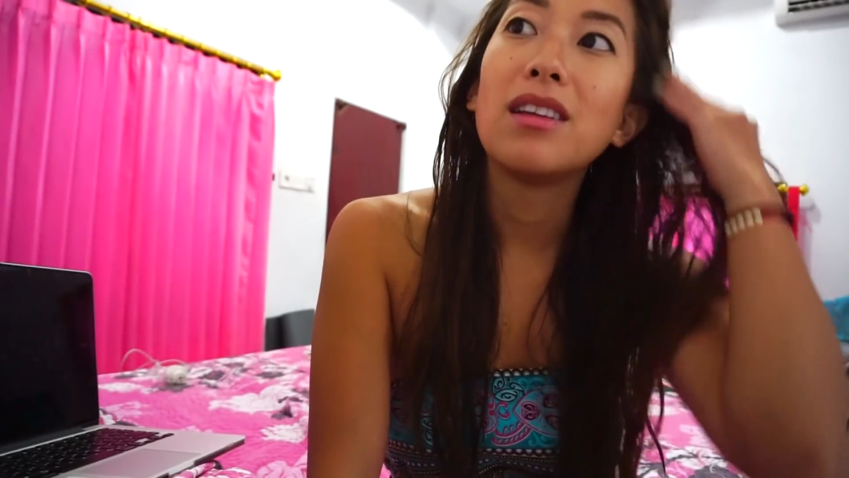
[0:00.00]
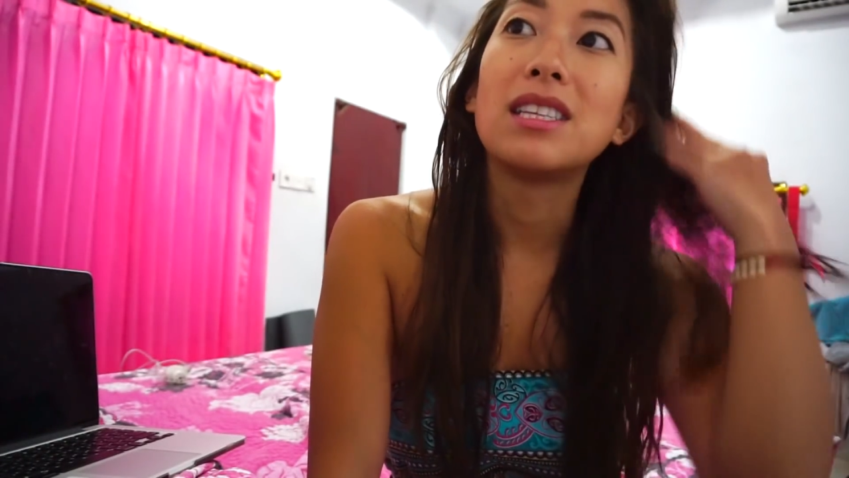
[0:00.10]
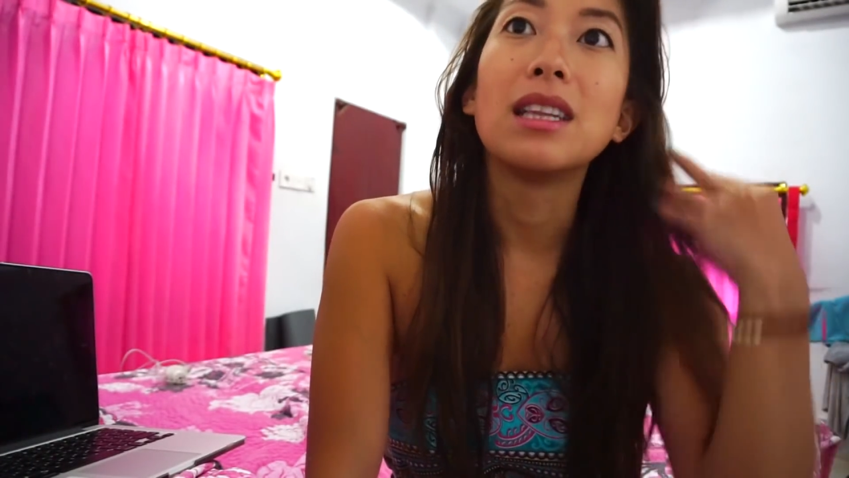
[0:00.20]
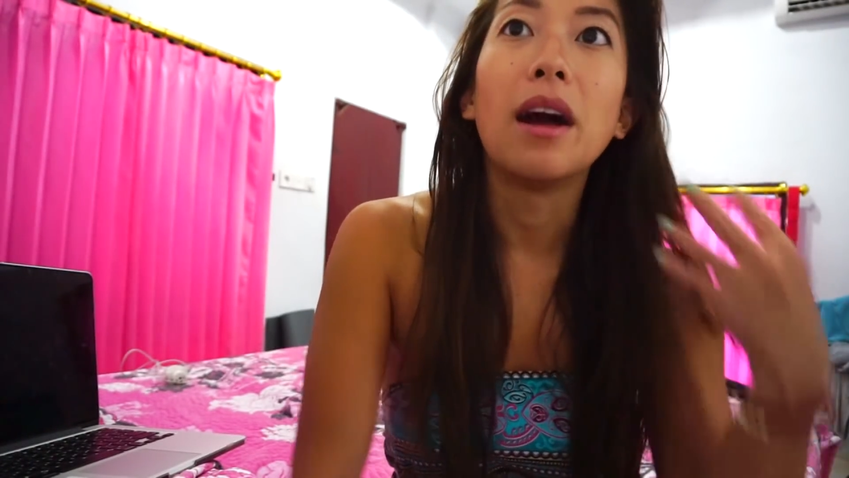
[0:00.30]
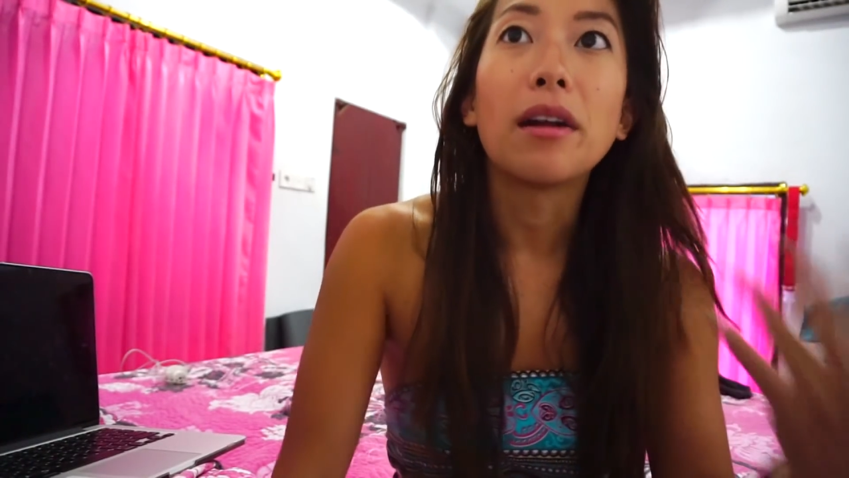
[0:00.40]

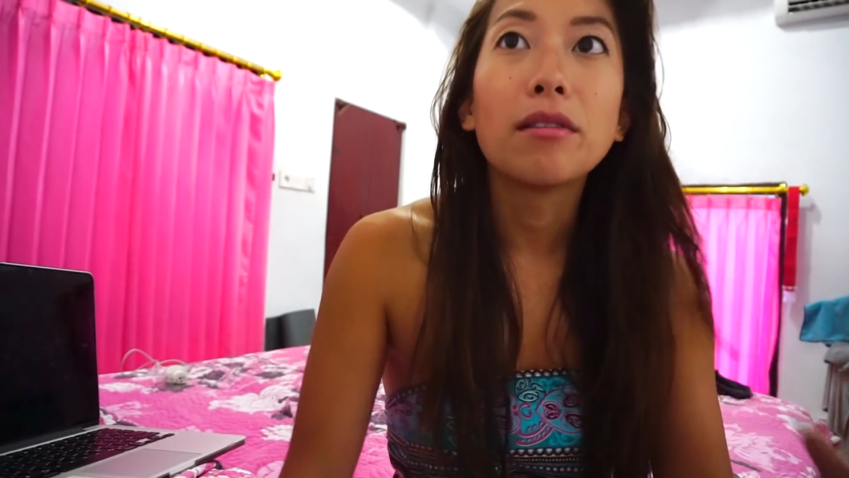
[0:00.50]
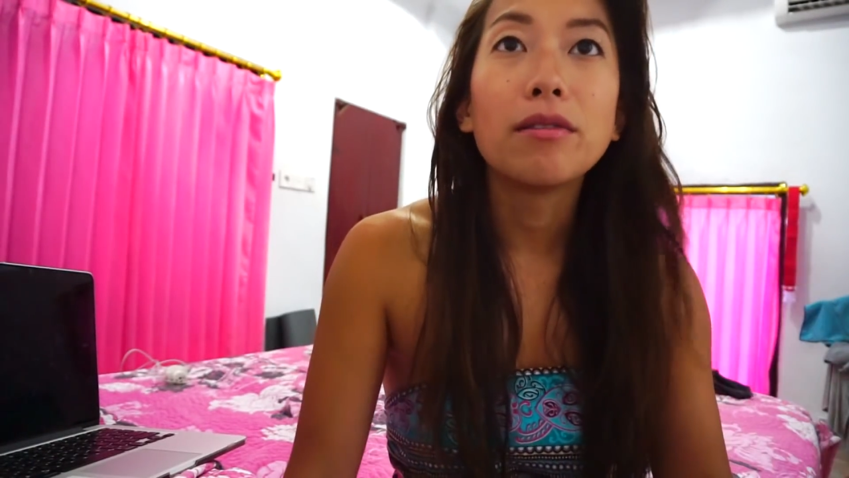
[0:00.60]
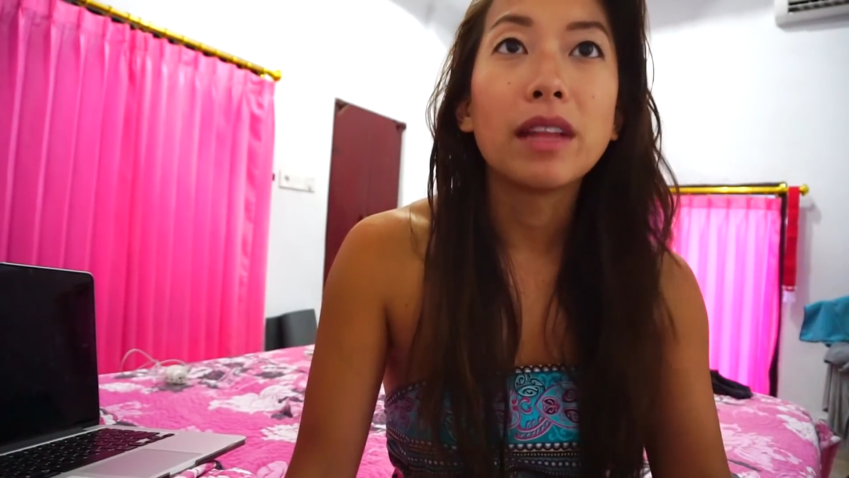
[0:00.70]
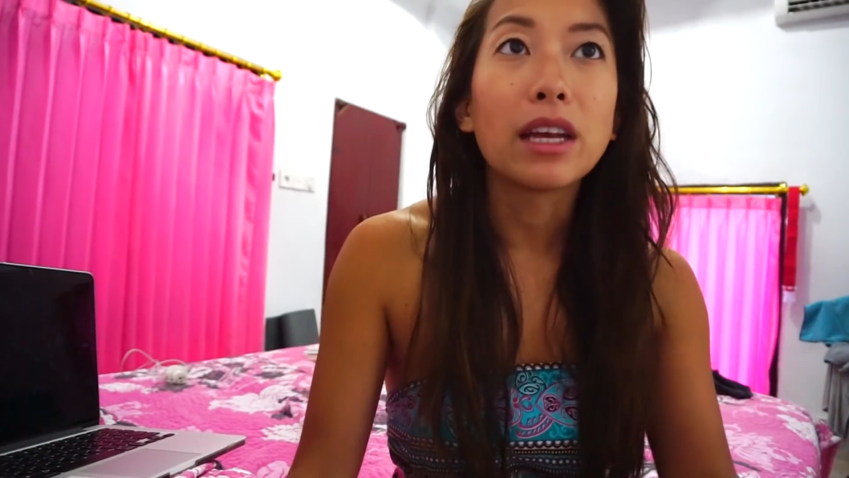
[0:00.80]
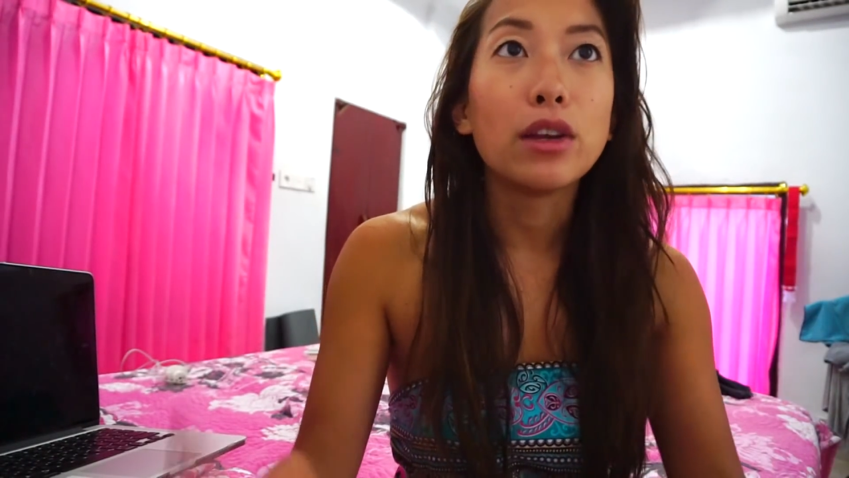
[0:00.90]
it's a lot
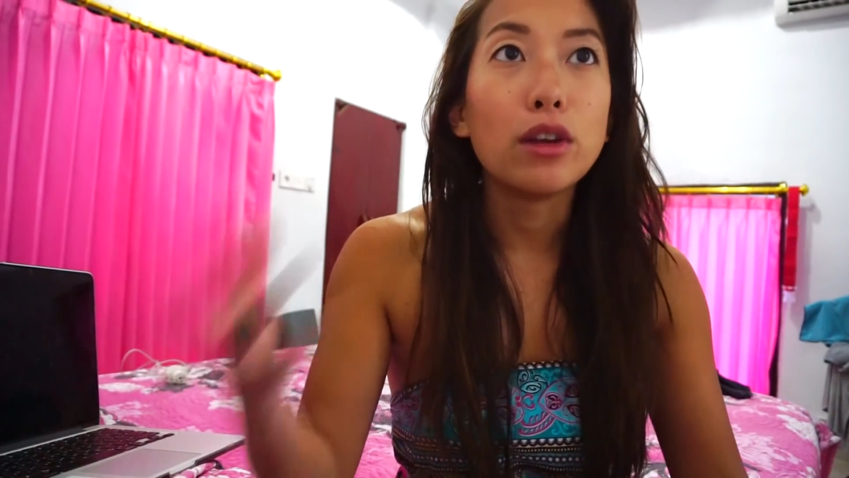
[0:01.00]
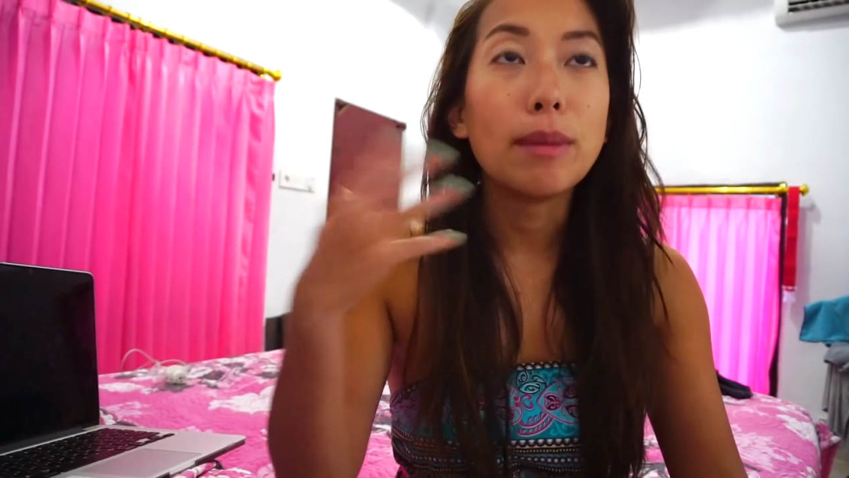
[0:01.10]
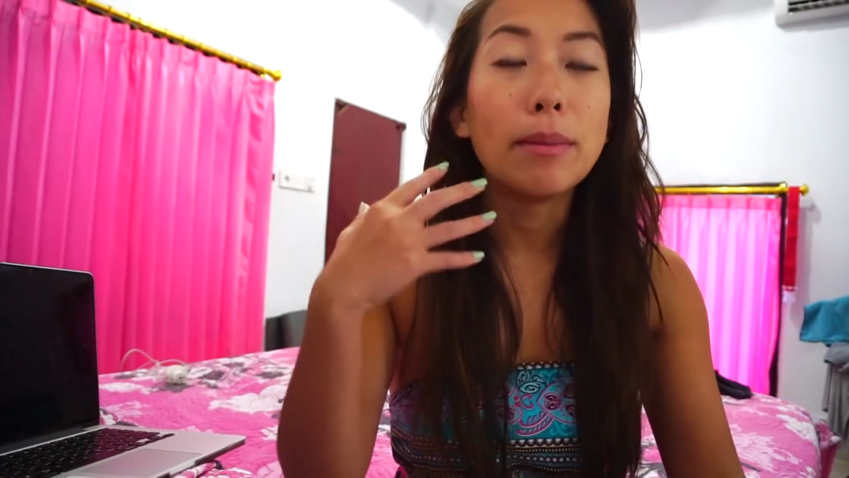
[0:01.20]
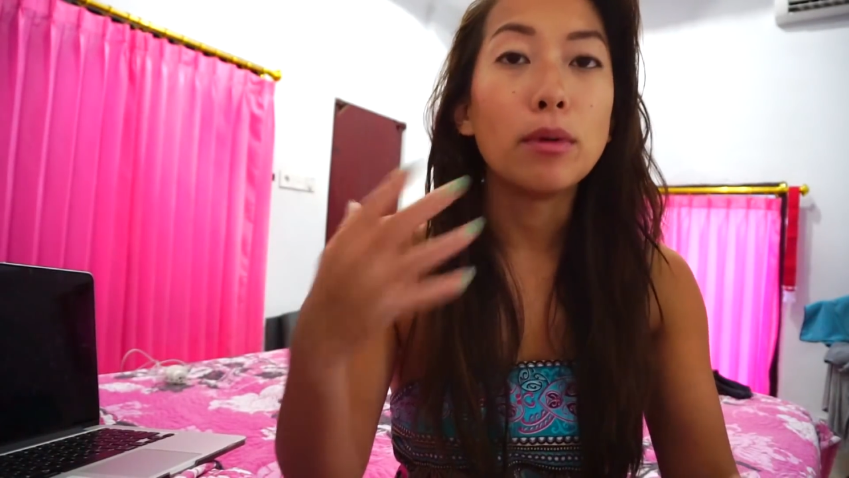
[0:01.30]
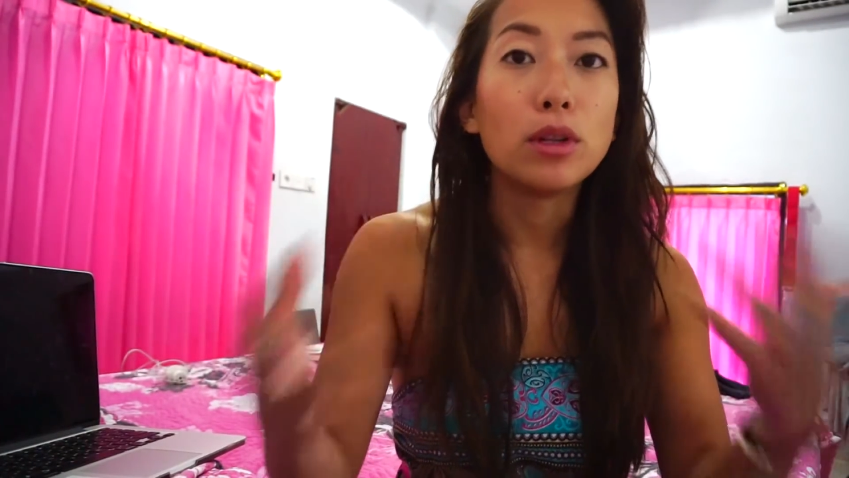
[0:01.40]
of like new
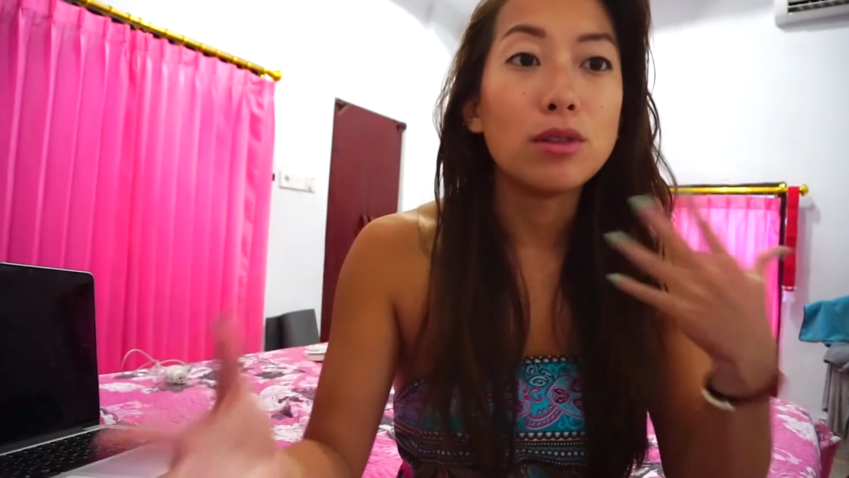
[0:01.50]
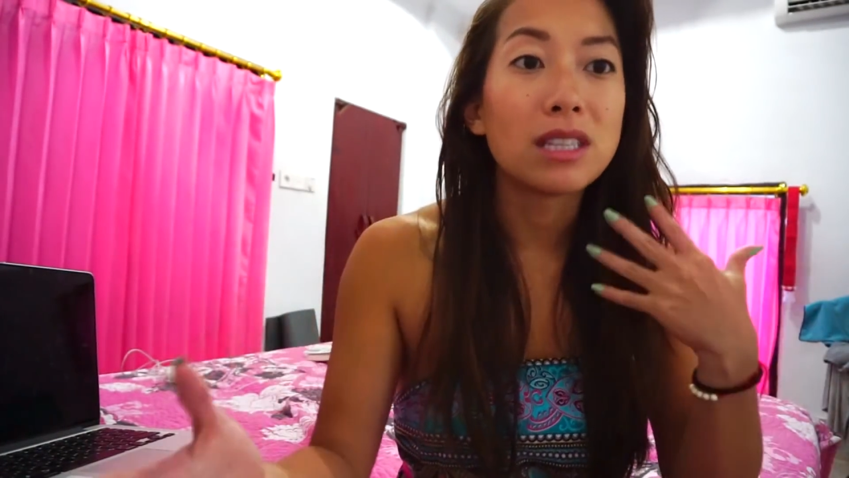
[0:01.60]
people, new